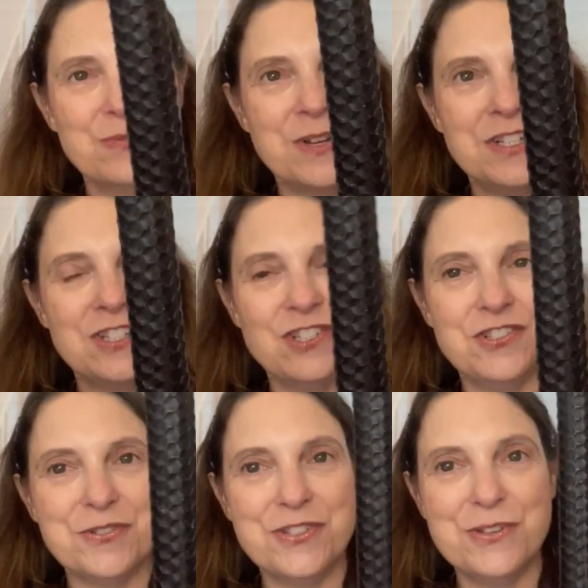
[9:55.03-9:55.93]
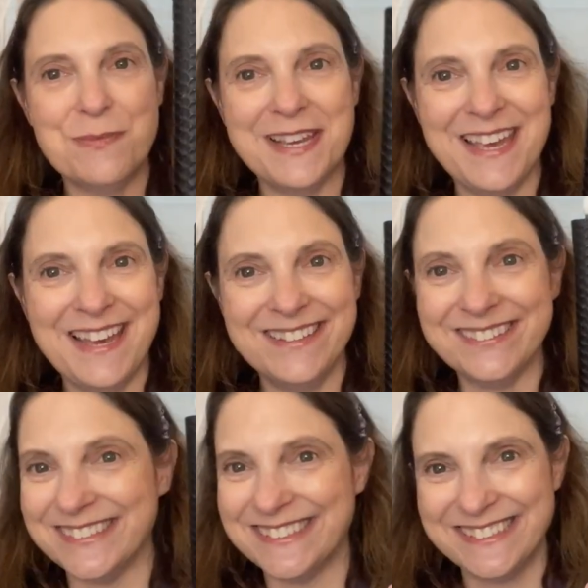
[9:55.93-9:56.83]
wanted to show you my
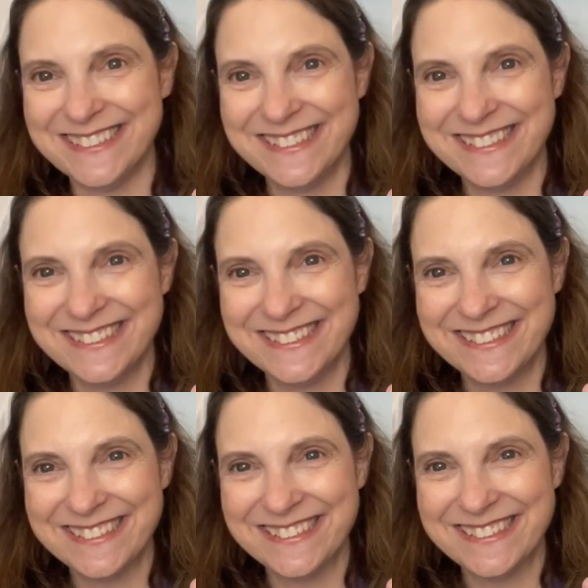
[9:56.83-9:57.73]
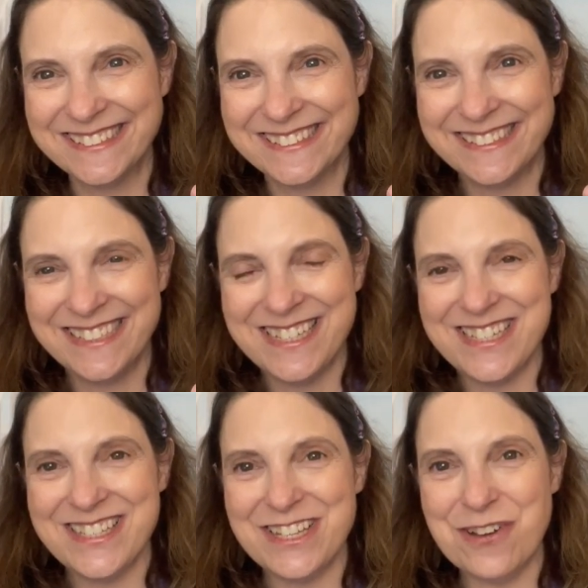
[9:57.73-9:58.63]
candles.
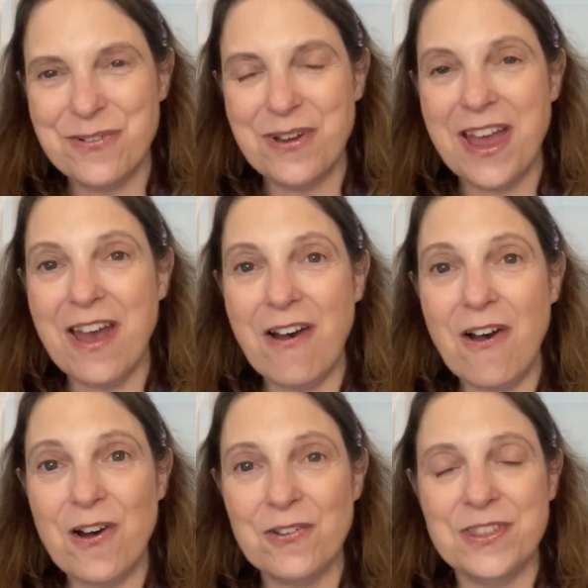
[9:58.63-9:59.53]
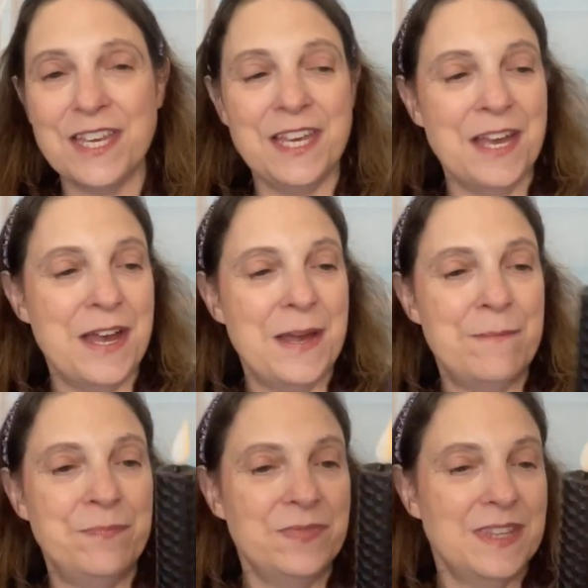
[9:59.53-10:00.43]
So all the,
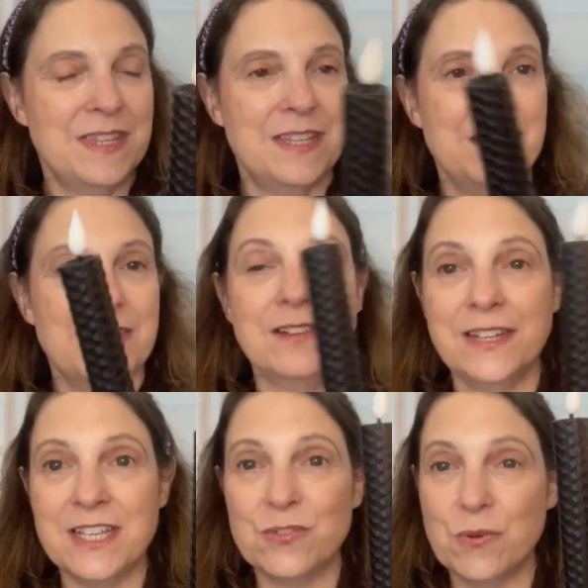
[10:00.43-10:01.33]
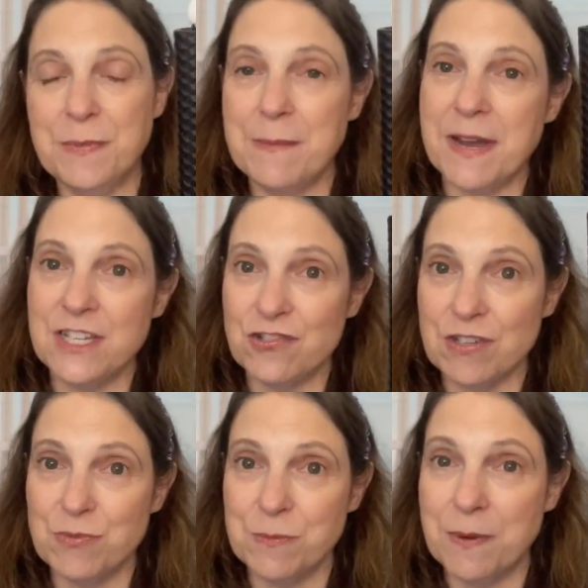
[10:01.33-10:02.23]
um, the links will be in my
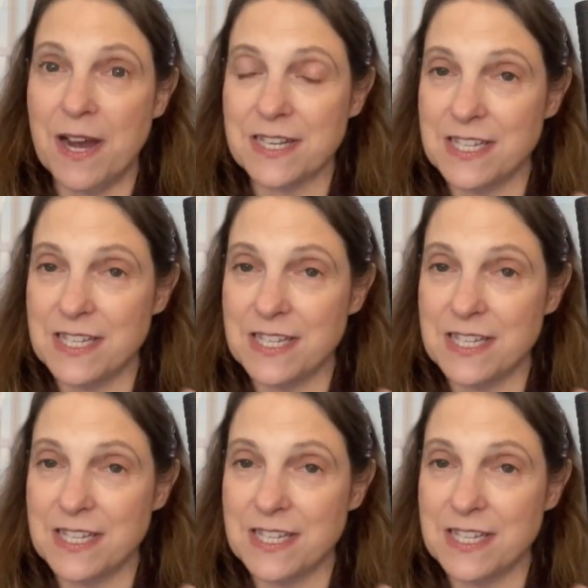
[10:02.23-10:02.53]
description box.